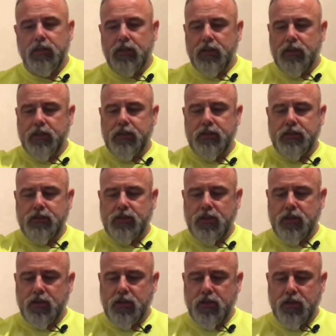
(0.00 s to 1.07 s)
It's
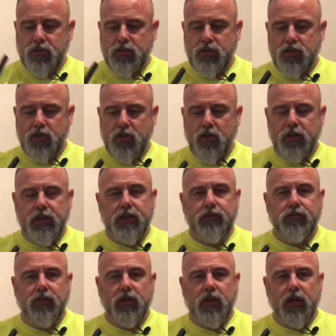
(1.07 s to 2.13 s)
a slightly
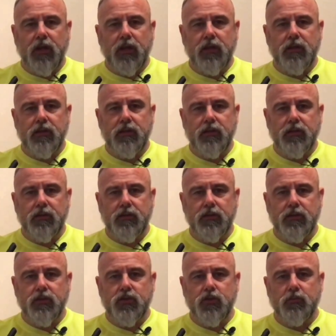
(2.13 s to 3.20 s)
different colour
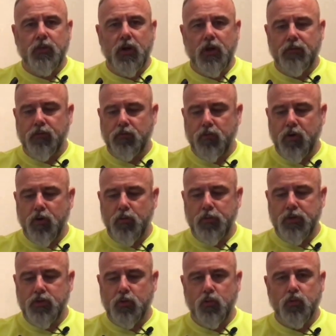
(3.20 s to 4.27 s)
to my other Ryobi
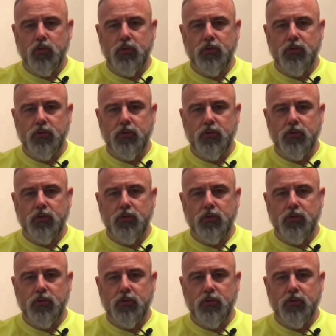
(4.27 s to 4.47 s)
tools.